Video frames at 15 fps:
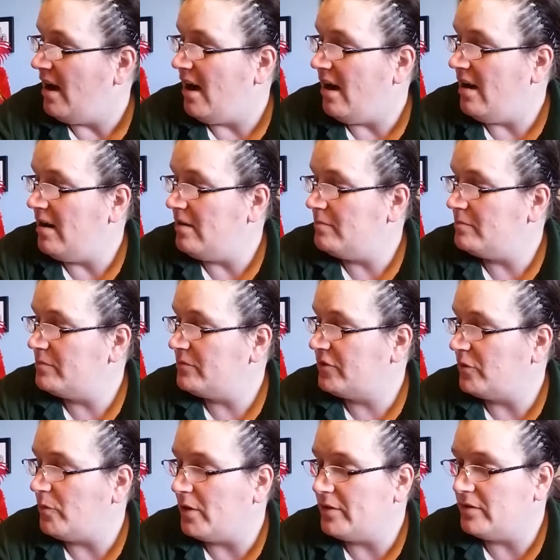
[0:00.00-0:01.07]

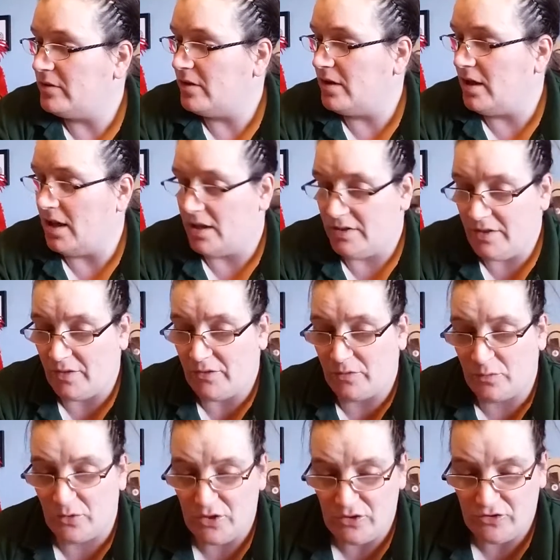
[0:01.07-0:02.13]
Someone, another
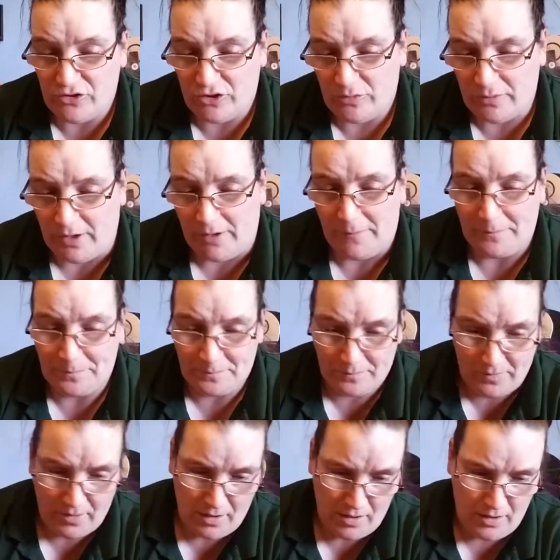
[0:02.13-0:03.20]
small YouTuber,
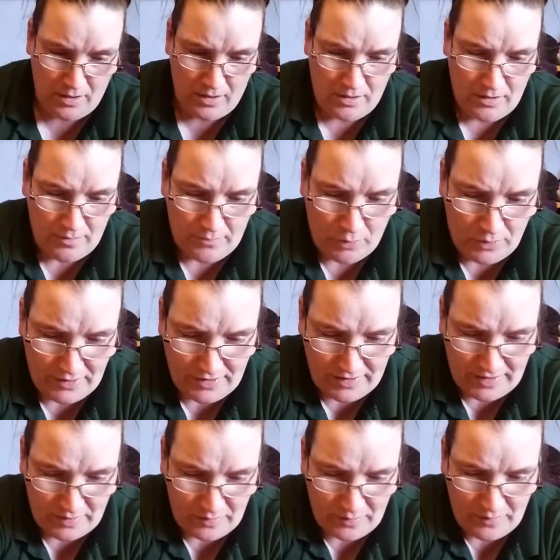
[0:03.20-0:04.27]

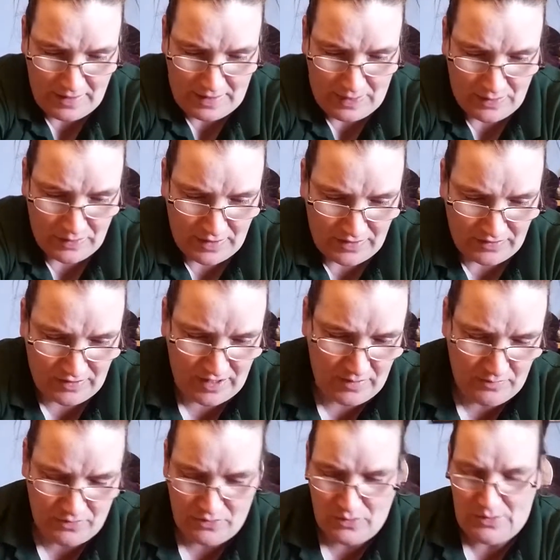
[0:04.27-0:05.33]
pointed out the fact that they
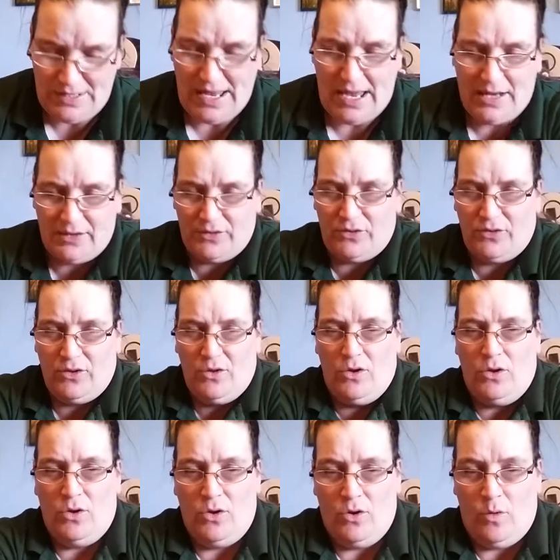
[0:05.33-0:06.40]
seem to get
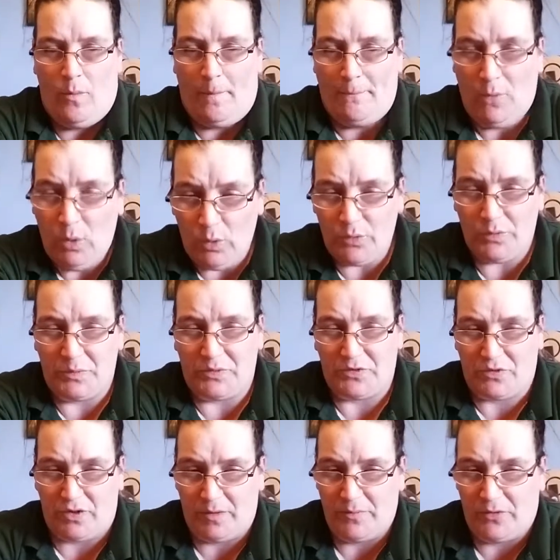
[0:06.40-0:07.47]
more
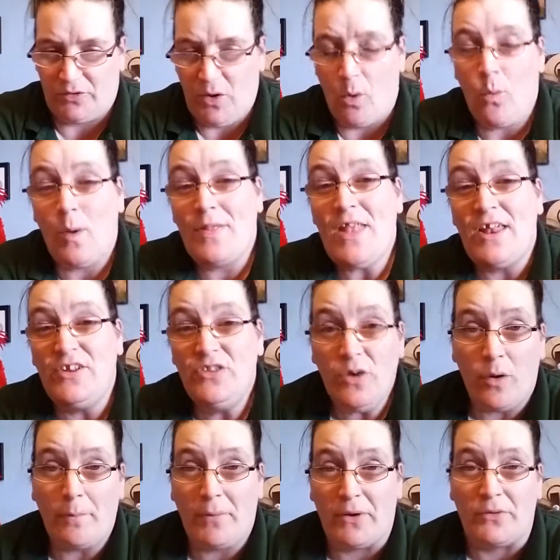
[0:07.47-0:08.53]
subscribers when they're
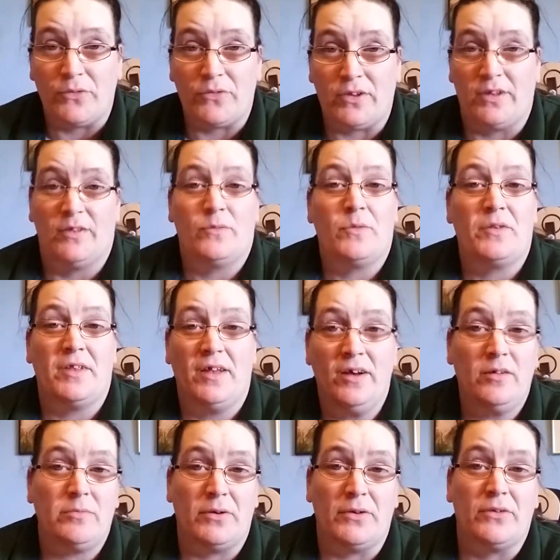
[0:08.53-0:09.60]
not posting than when they
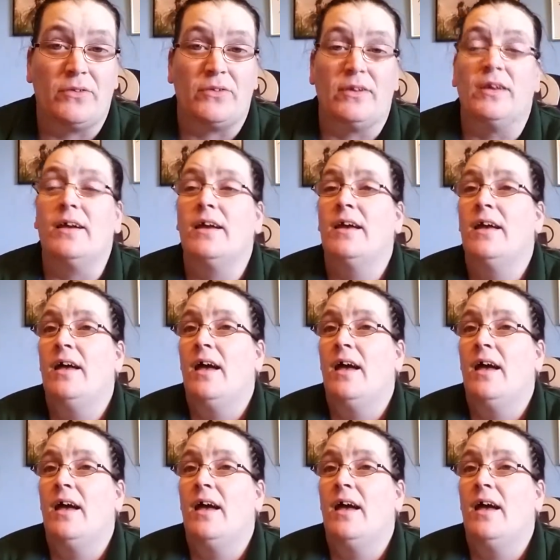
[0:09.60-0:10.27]
are posting.